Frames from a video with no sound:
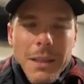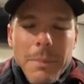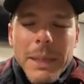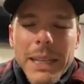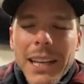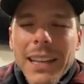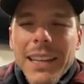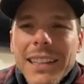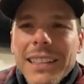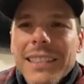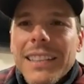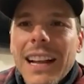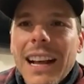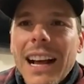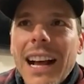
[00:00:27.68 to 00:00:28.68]

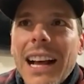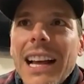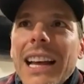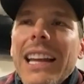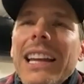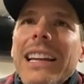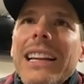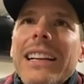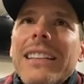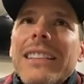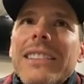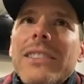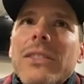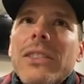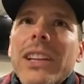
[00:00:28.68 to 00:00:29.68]
Because I
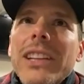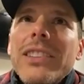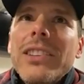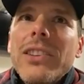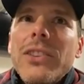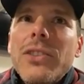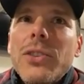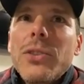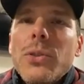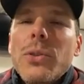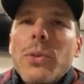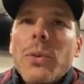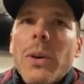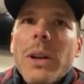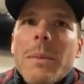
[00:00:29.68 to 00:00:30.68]
listened
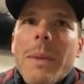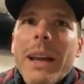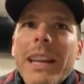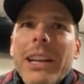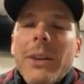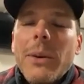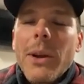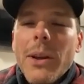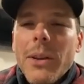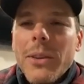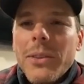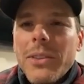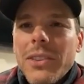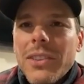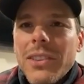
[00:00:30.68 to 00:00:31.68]
to one of my
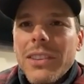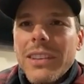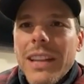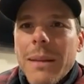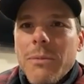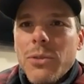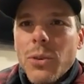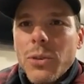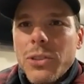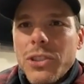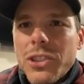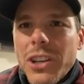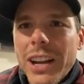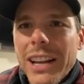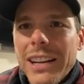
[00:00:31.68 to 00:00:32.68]
heroes named George
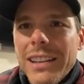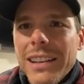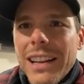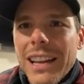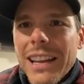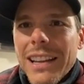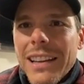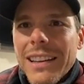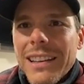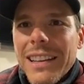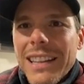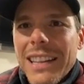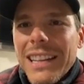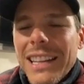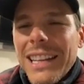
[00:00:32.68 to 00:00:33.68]
Strait, and
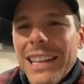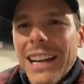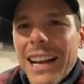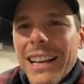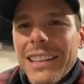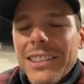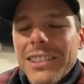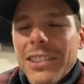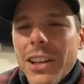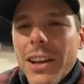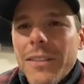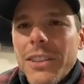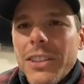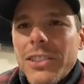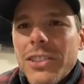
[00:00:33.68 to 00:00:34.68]
he, I just
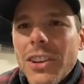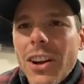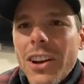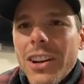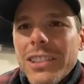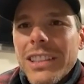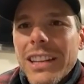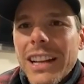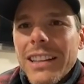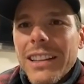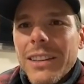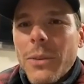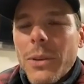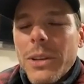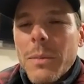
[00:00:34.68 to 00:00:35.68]
loved his songs, and I
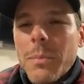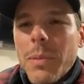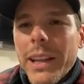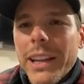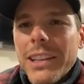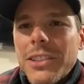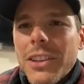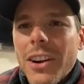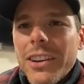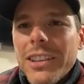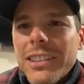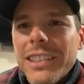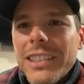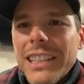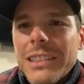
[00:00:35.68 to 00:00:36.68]
wanted to play guitar
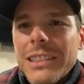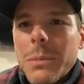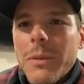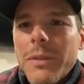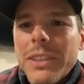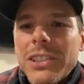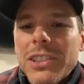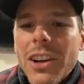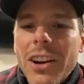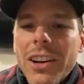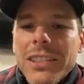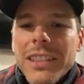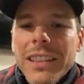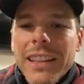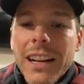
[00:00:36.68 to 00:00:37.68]
and sing some of his
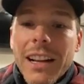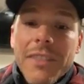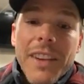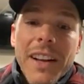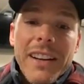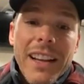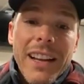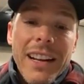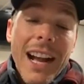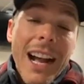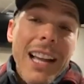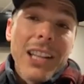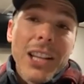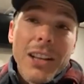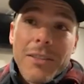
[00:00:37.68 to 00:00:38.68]
songs. And then I found out
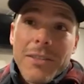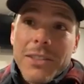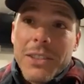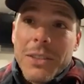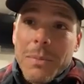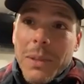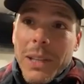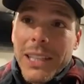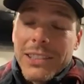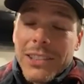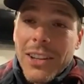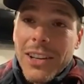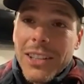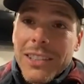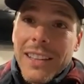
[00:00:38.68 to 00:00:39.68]
I love to play
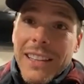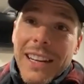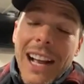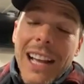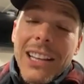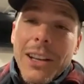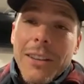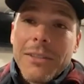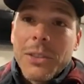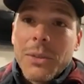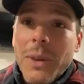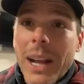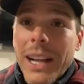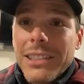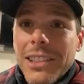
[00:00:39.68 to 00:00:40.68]
songs, and then I love to
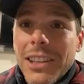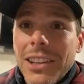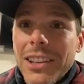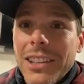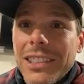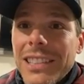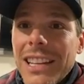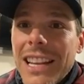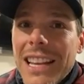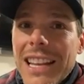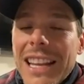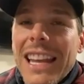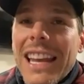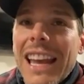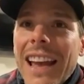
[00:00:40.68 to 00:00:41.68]
write songs,
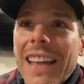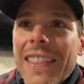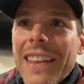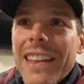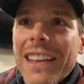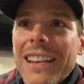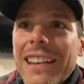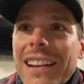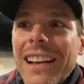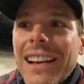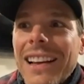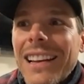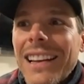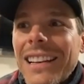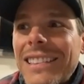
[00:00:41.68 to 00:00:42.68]
and then
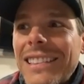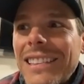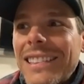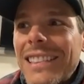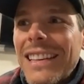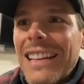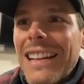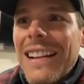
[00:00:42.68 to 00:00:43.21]
uh, just